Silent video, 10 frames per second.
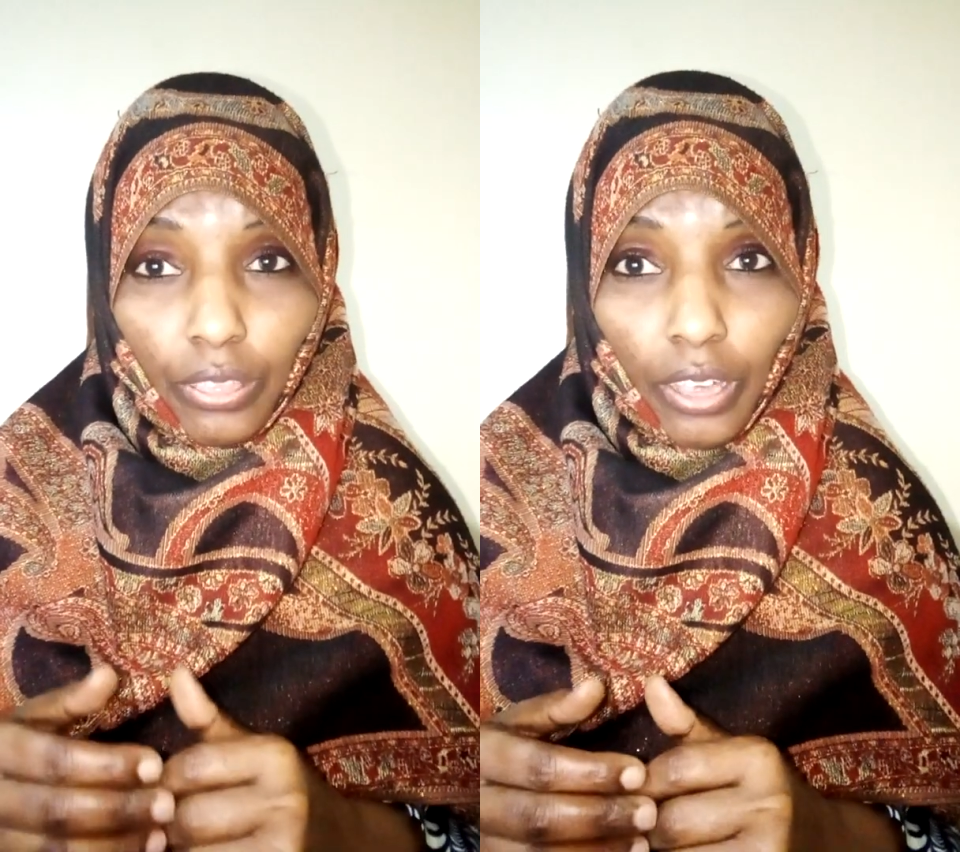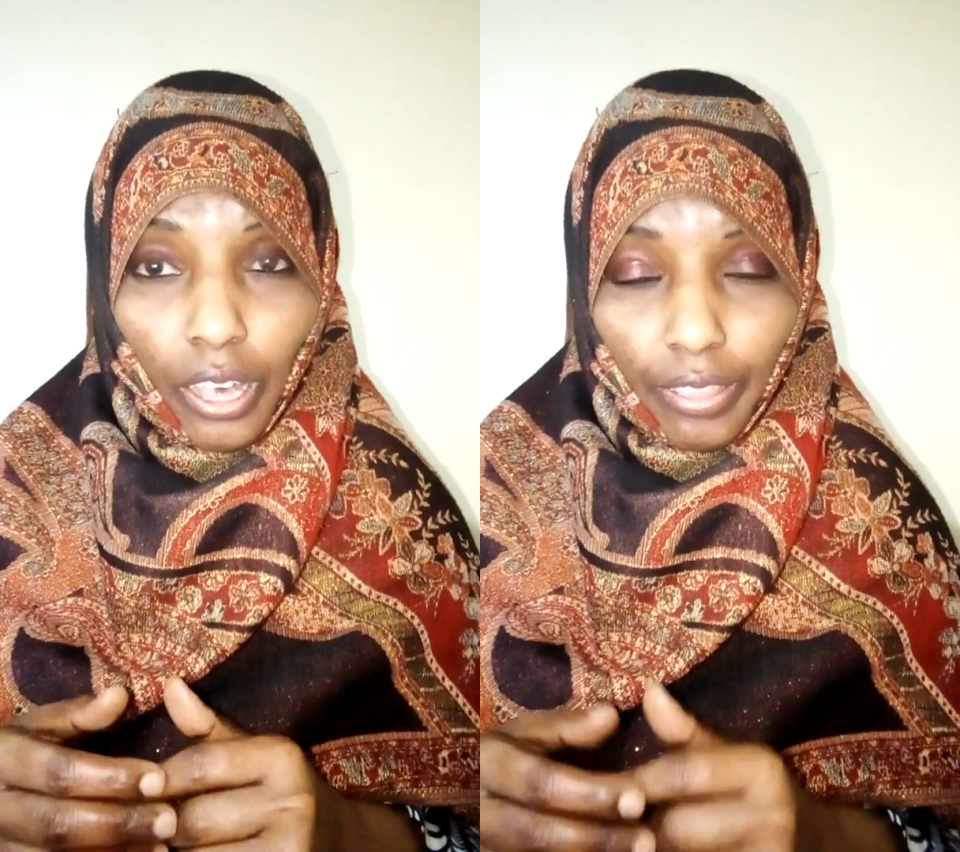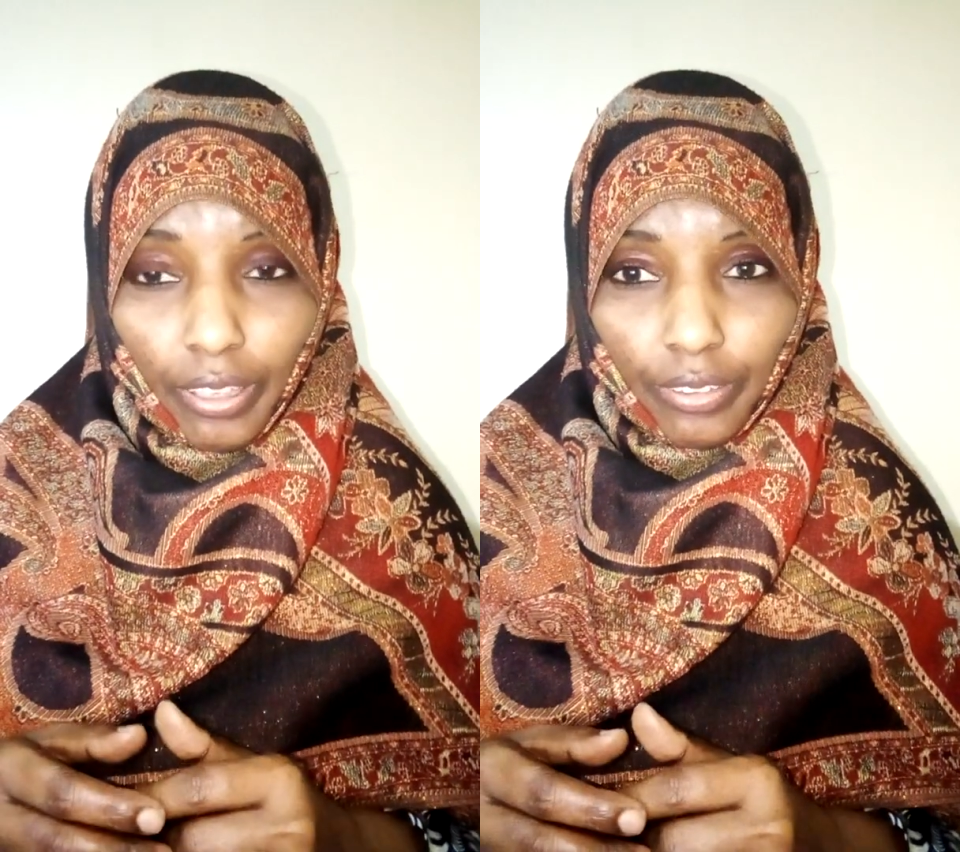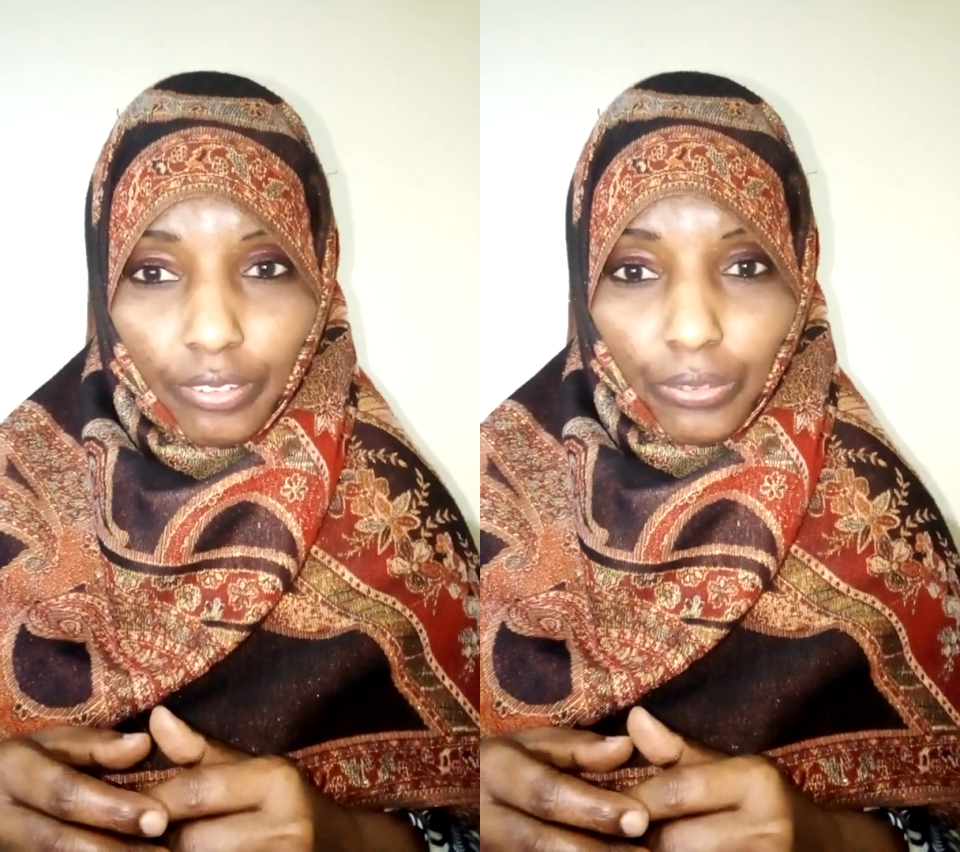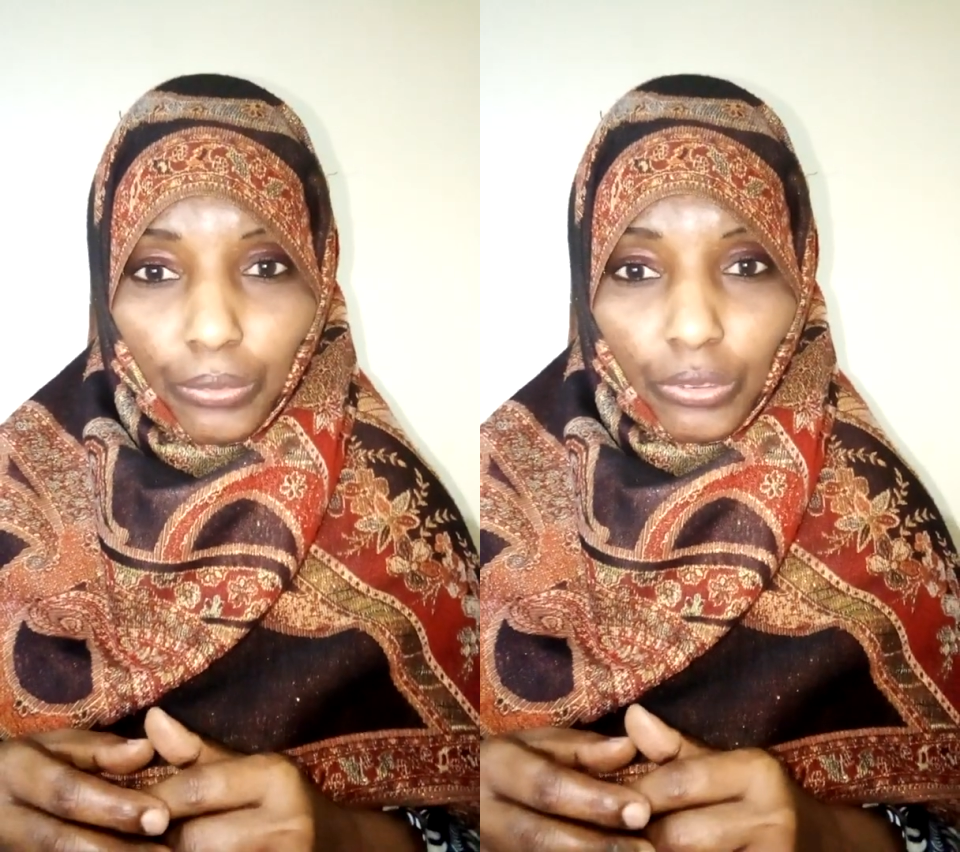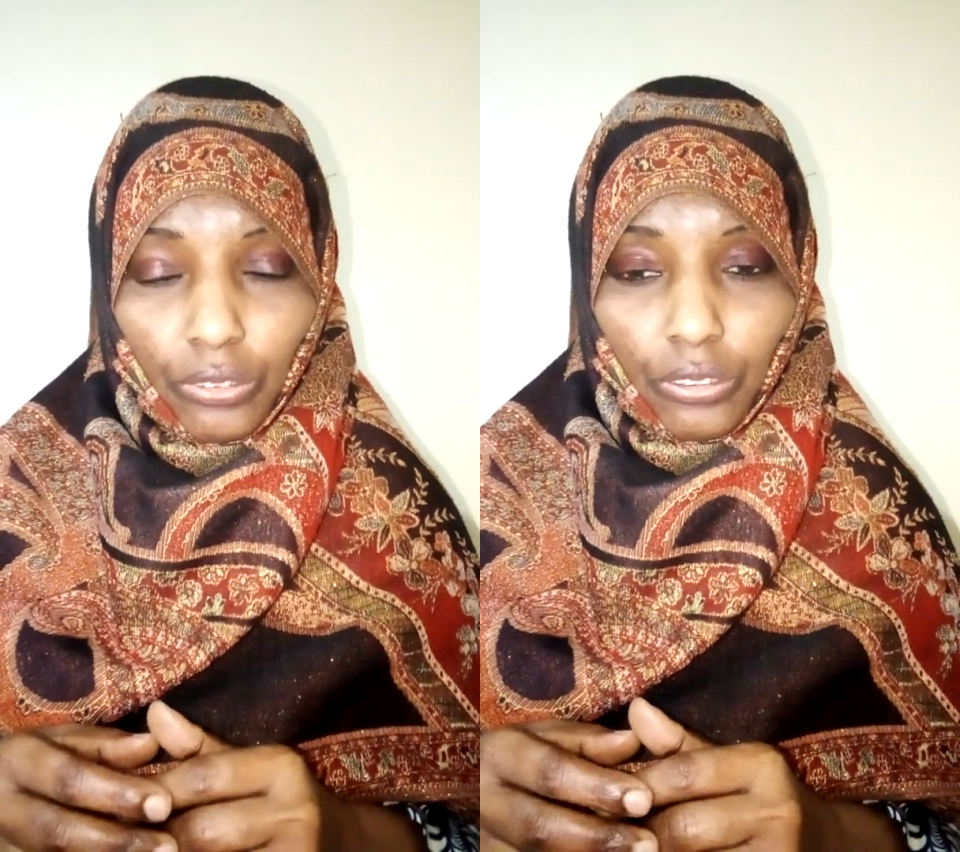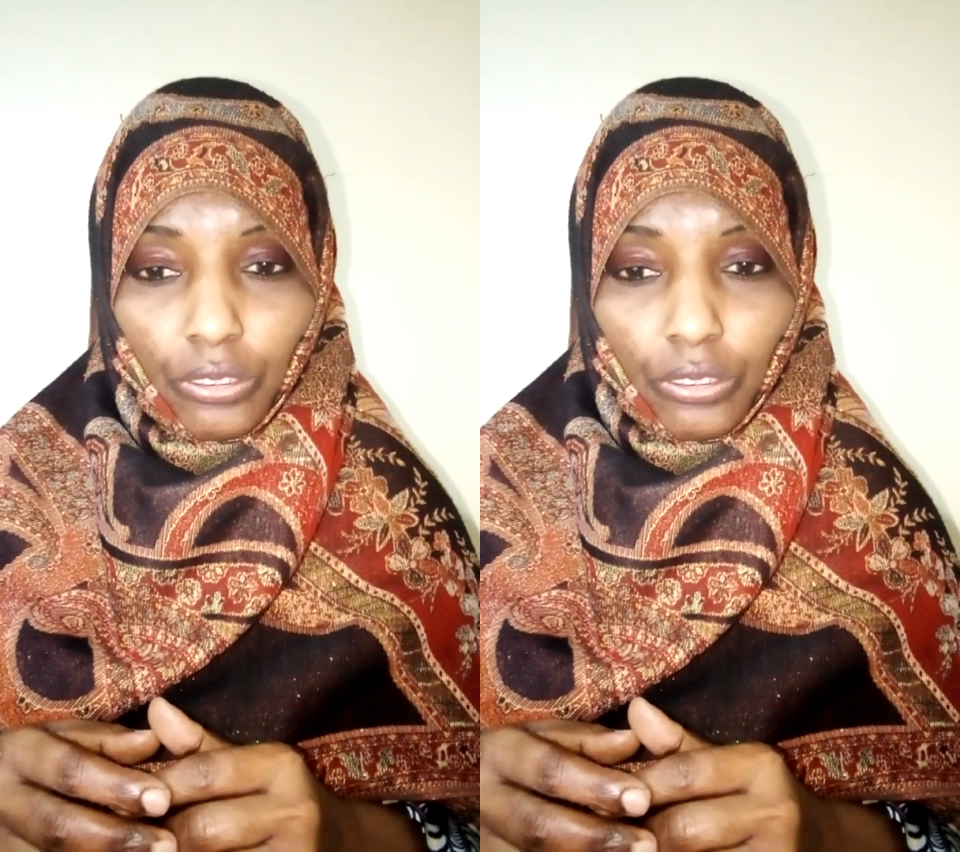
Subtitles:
others which